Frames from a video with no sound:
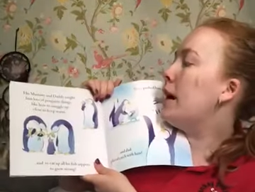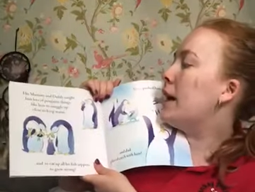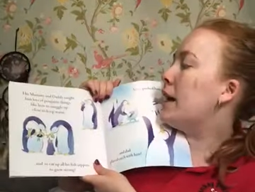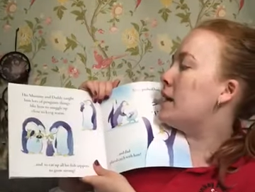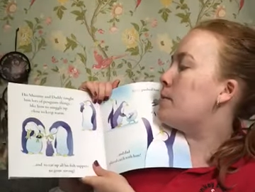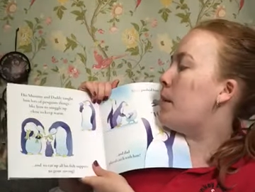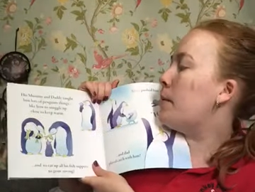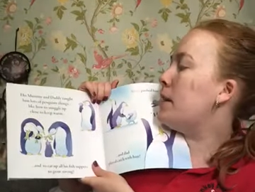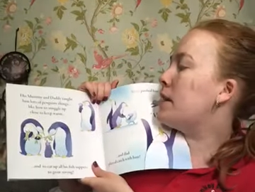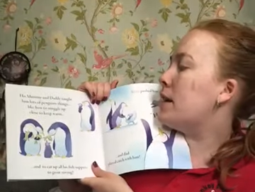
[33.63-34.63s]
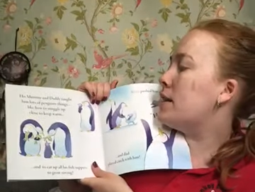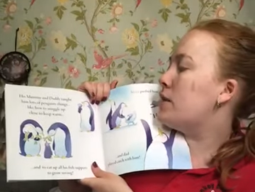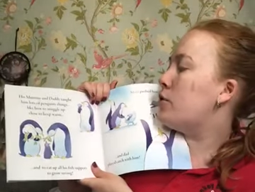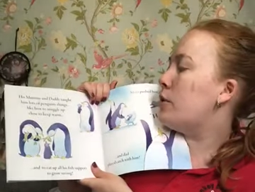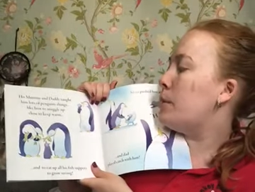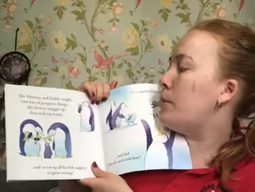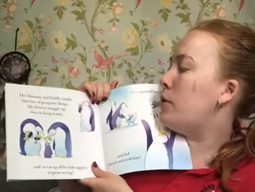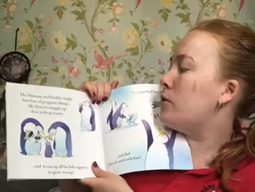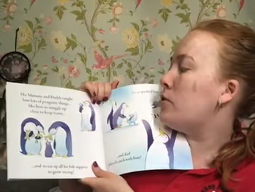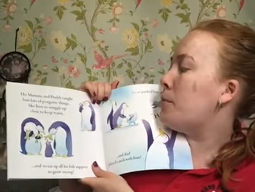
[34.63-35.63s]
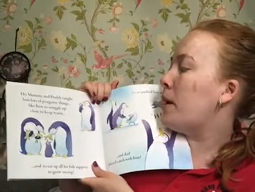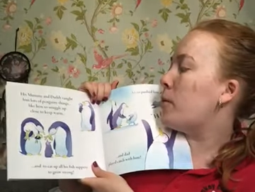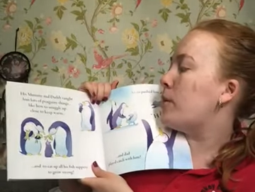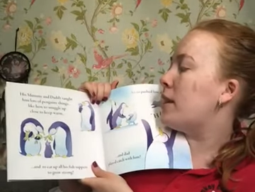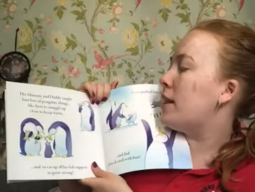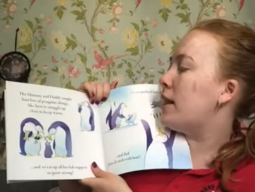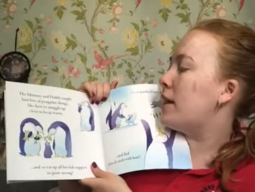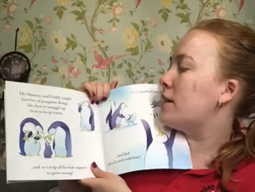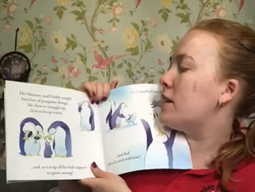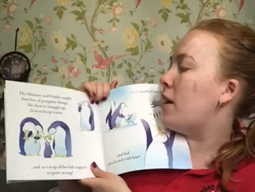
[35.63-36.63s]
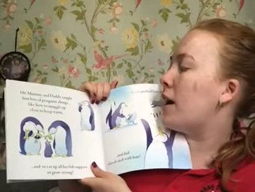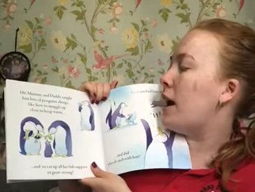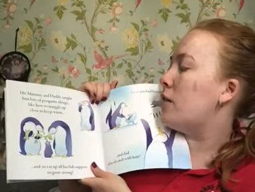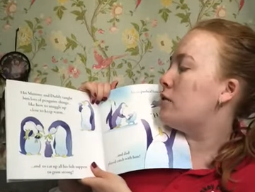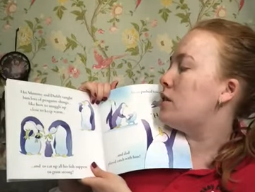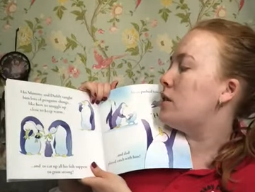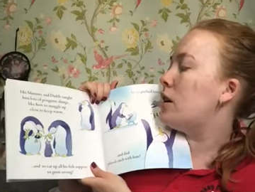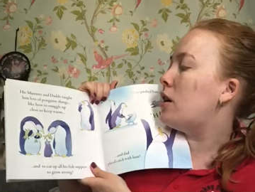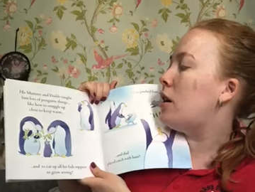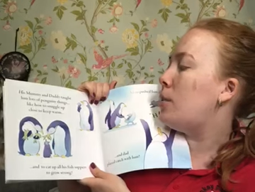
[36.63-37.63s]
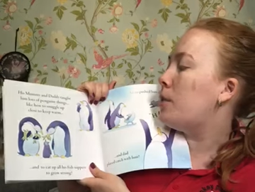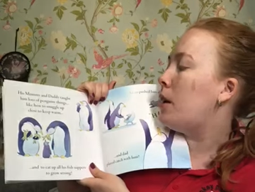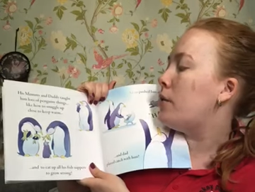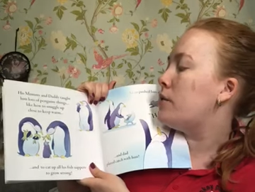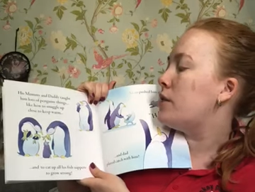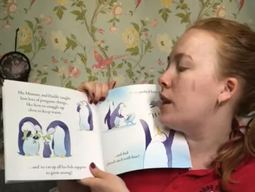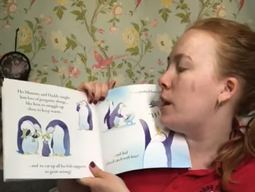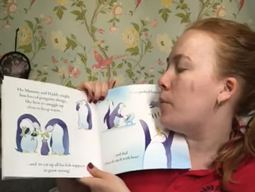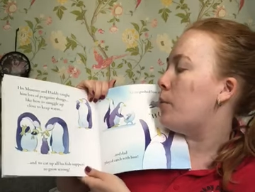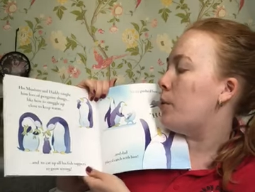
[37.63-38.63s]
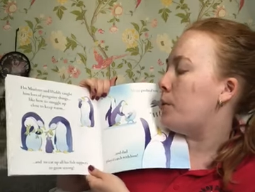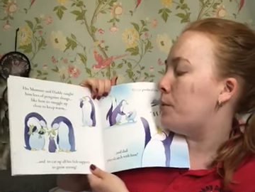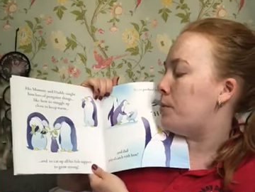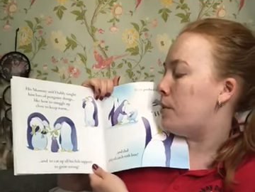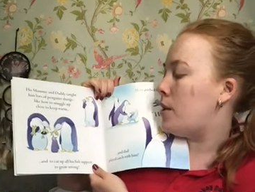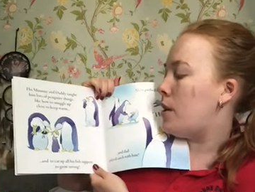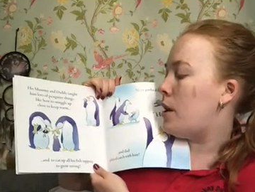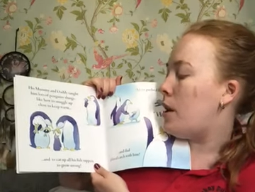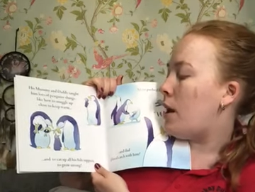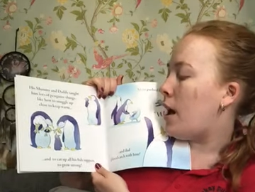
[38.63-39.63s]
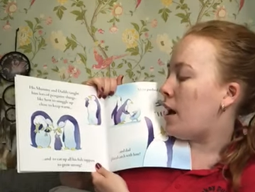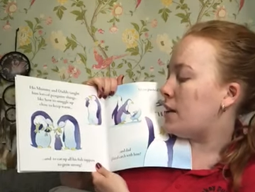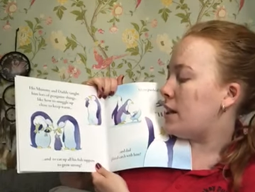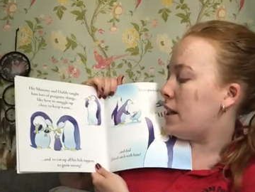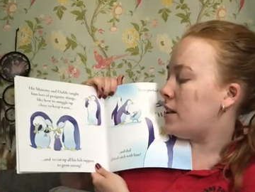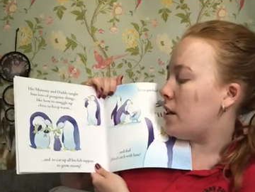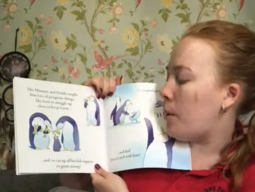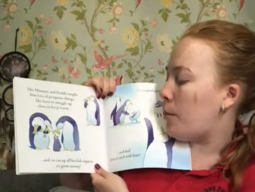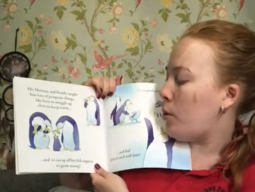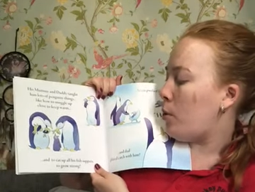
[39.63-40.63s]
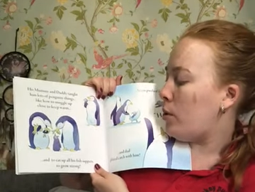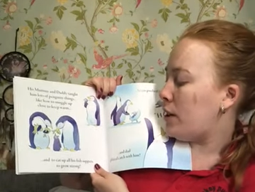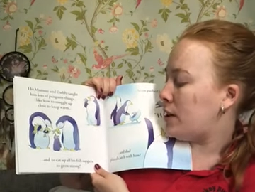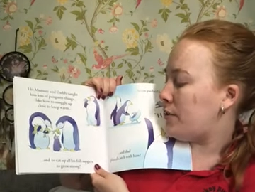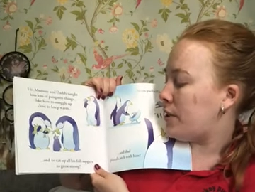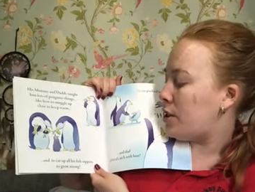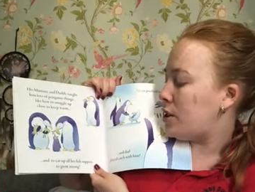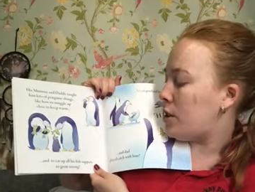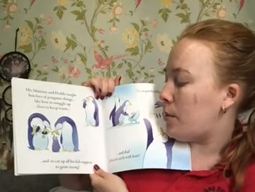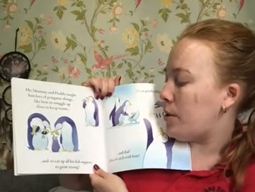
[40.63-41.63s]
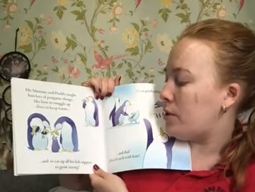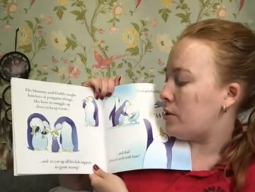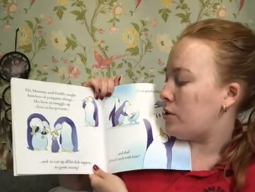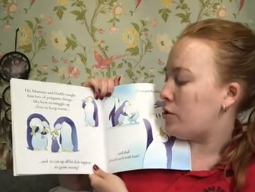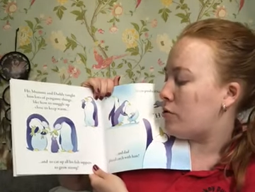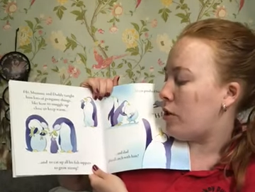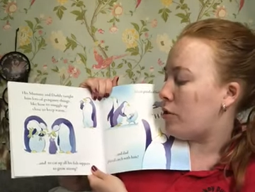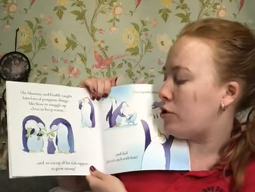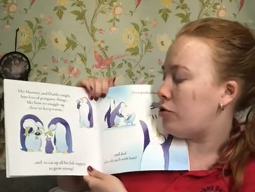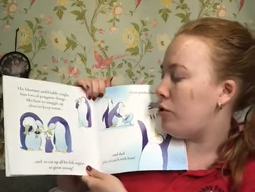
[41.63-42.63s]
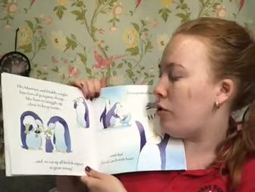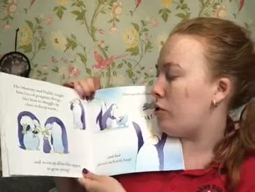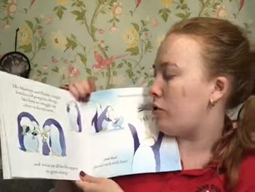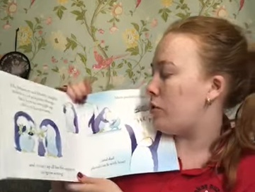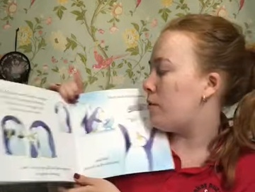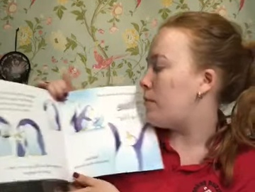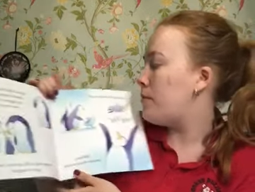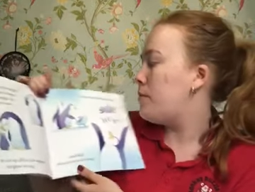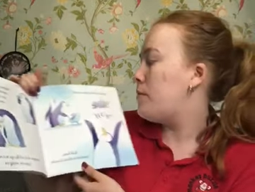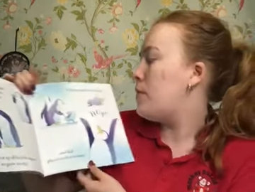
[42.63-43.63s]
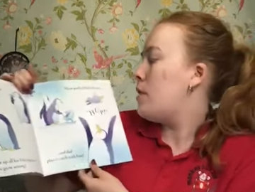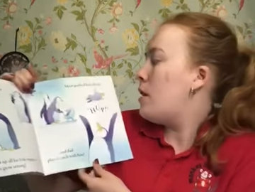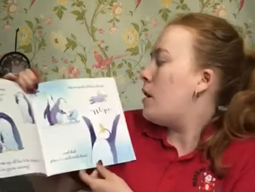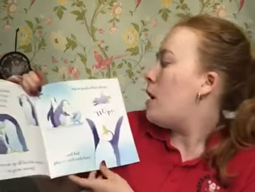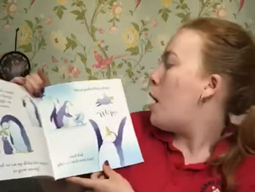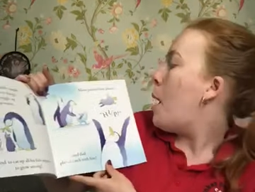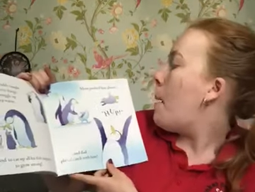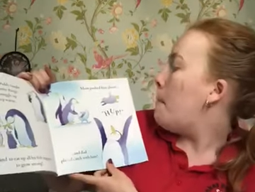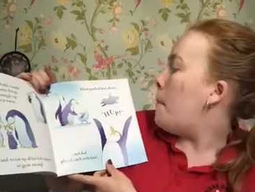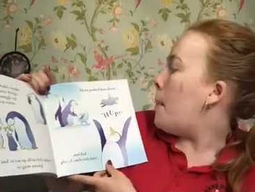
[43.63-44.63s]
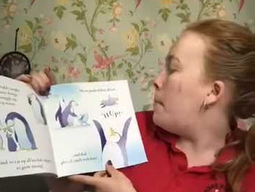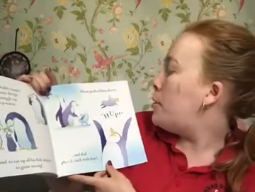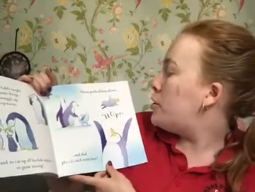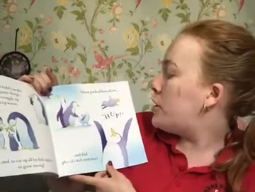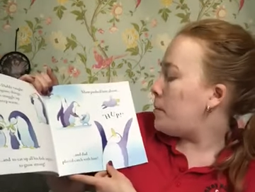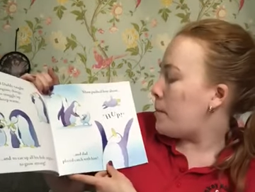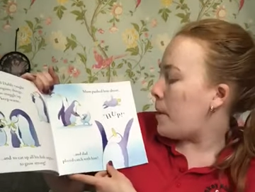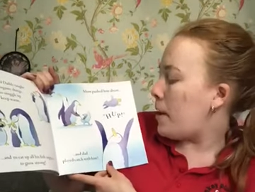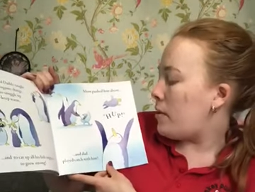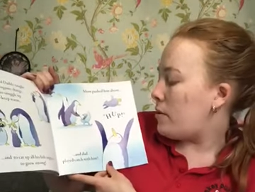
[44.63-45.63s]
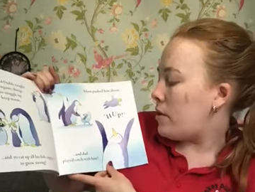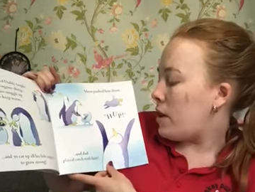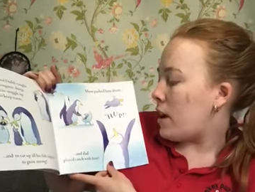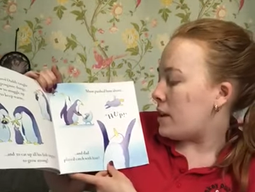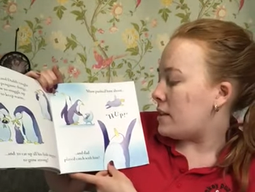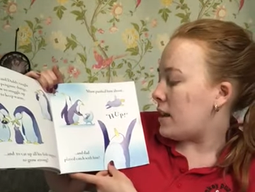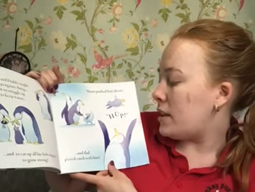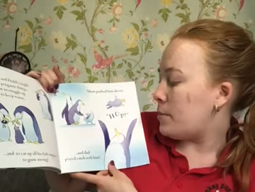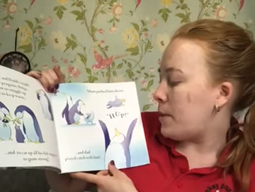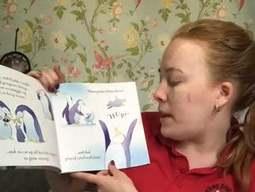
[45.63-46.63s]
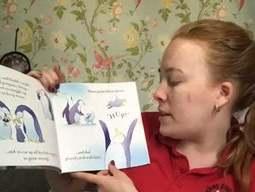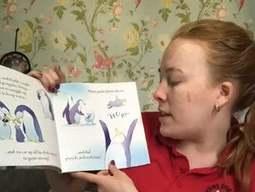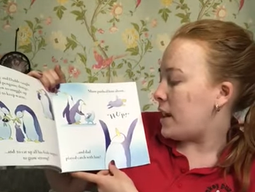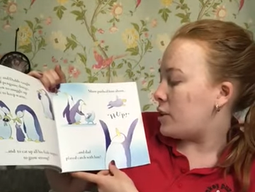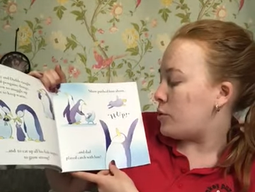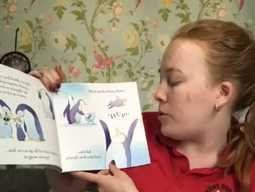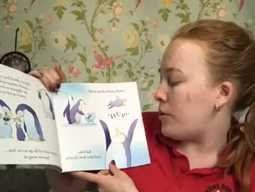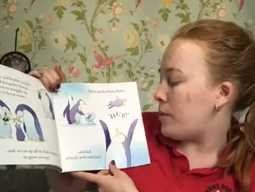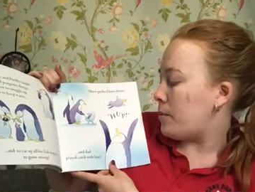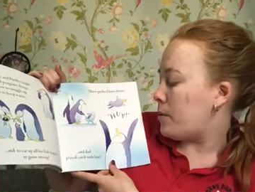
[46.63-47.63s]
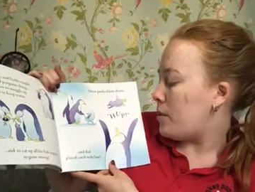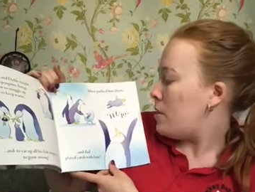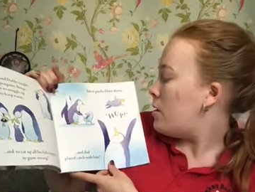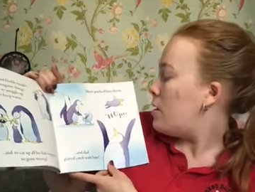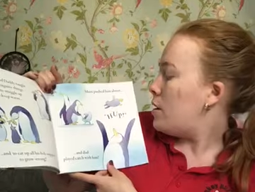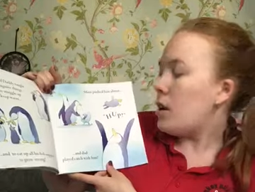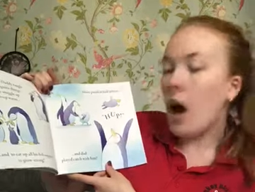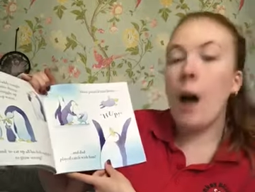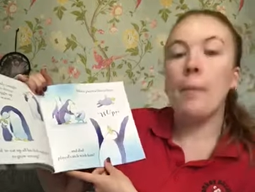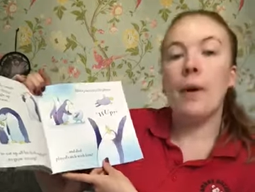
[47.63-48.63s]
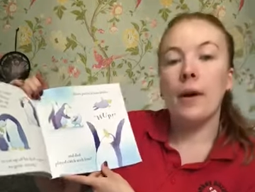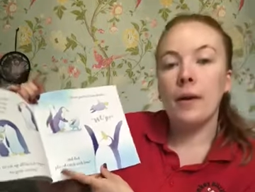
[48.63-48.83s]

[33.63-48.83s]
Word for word: His mummy and daddy taught him lots of penguiny things like how to snuggle up close to keep warm and to eat up all his fish suppers to grow strong. Mum pushed him about and Dad played catch with him. Up!